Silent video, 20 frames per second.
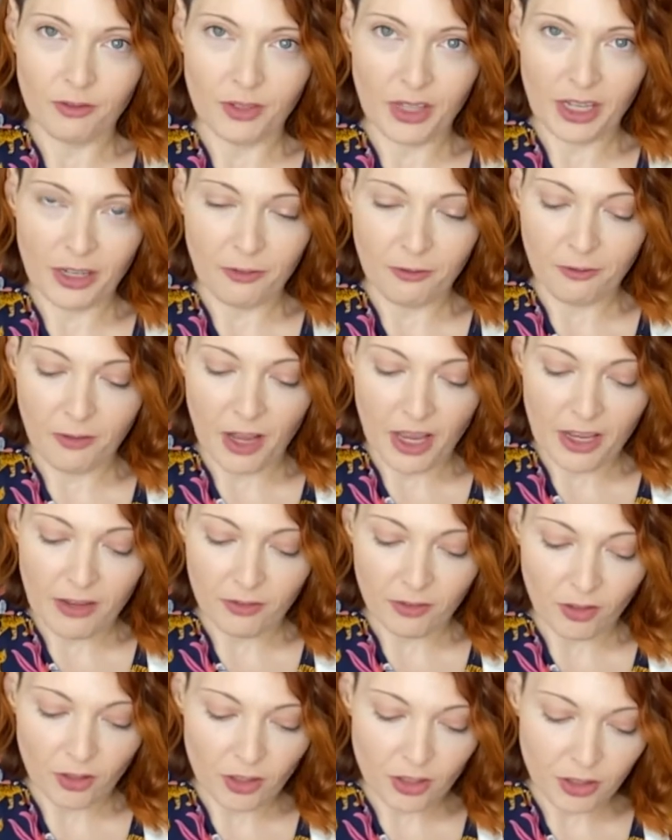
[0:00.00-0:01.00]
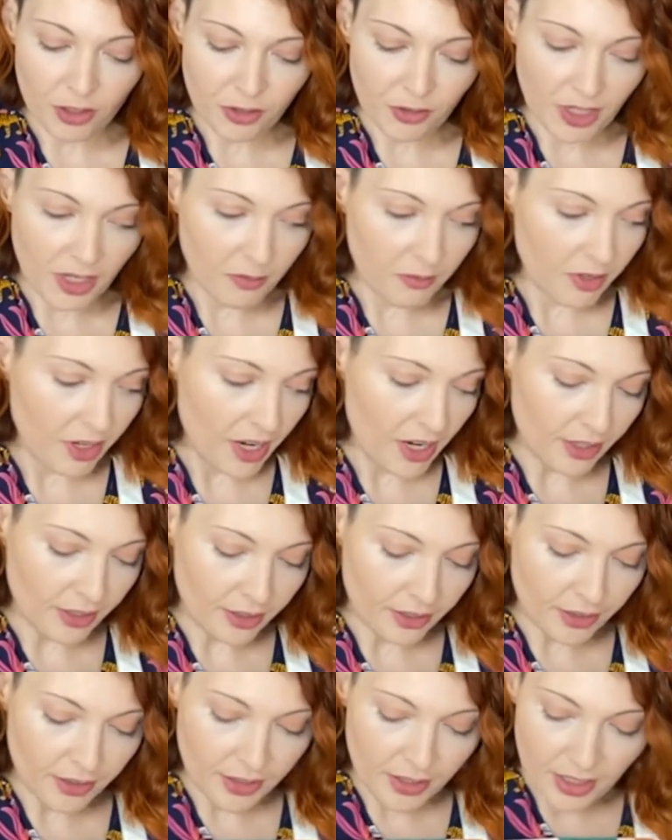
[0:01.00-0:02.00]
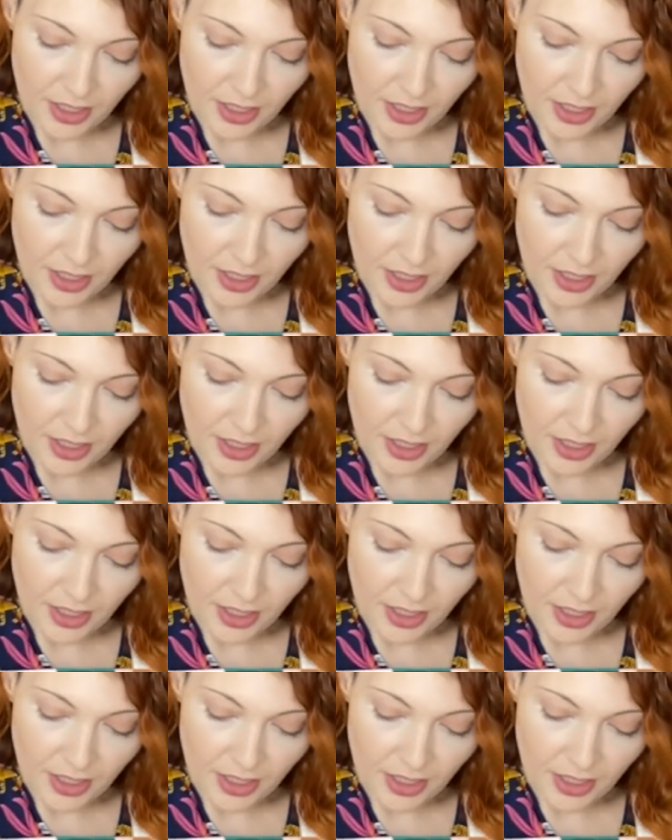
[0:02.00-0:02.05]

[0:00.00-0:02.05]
5 large graham crackers.